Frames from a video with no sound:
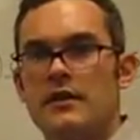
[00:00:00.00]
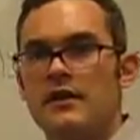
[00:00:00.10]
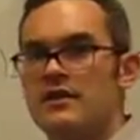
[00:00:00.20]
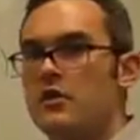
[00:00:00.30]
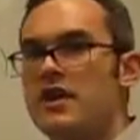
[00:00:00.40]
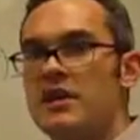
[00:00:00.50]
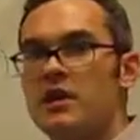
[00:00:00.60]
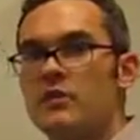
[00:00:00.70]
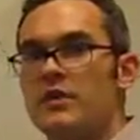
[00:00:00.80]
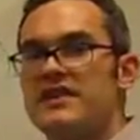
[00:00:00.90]
So
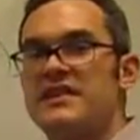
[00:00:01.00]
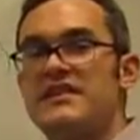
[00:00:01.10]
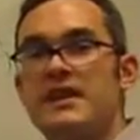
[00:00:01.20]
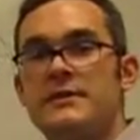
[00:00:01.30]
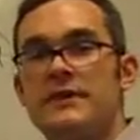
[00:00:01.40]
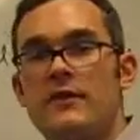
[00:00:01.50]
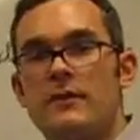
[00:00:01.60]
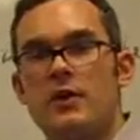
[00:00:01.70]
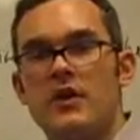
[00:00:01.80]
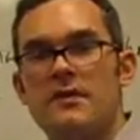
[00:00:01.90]
here we see
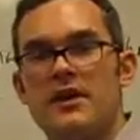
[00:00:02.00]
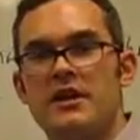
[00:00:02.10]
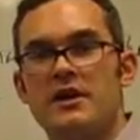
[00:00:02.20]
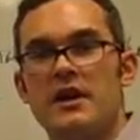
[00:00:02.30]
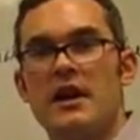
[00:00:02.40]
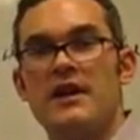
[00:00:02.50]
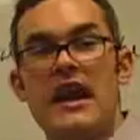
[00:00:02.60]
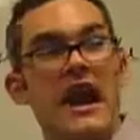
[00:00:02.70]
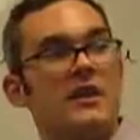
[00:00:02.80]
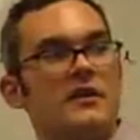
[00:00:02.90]
subject-verb agreement, an
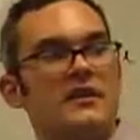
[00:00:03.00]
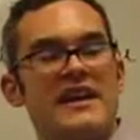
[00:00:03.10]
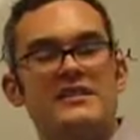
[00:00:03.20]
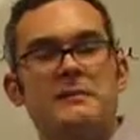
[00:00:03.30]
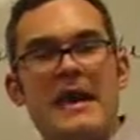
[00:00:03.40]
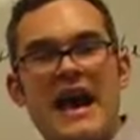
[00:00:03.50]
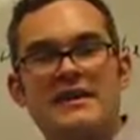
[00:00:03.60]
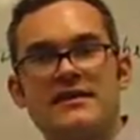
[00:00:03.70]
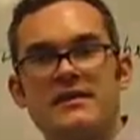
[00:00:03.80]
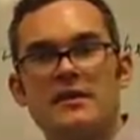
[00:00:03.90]
error that's
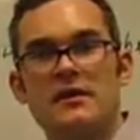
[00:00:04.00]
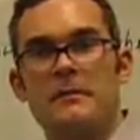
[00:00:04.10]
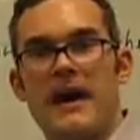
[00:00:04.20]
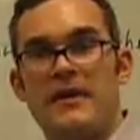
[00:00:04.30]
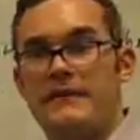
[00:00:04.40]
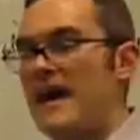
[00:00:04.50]
masked by the